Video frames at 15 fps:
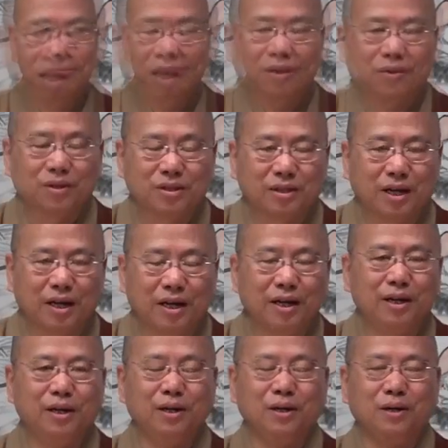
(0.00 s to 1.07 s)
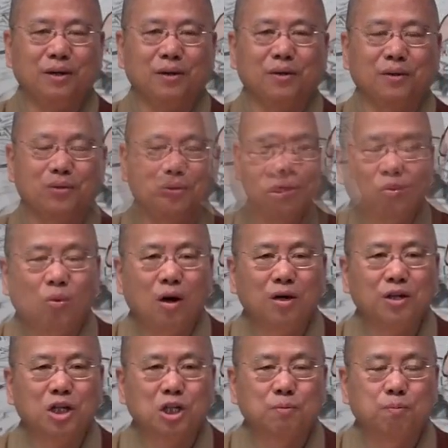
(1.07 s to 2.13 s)
and you say, here, the
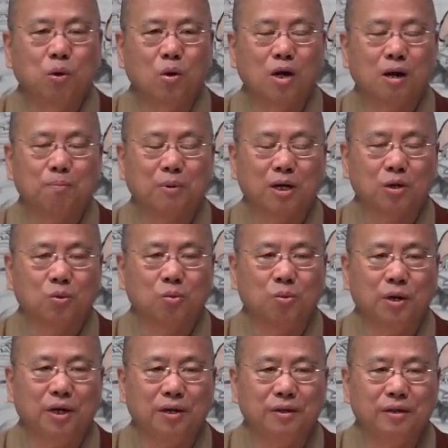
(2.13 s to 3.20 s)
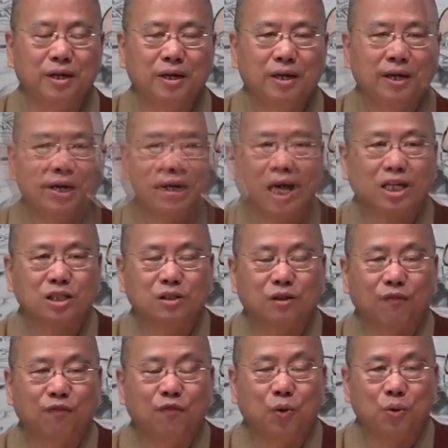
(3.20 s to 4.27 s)
water is blown up by the wind, that's
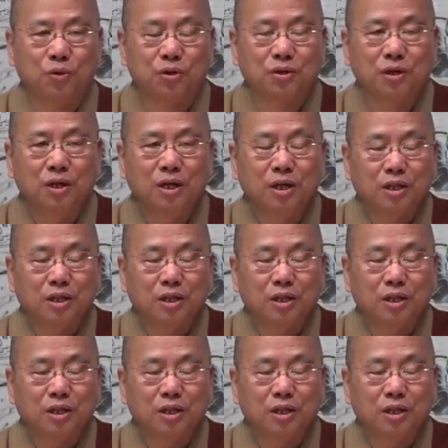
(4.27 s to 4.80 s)
the first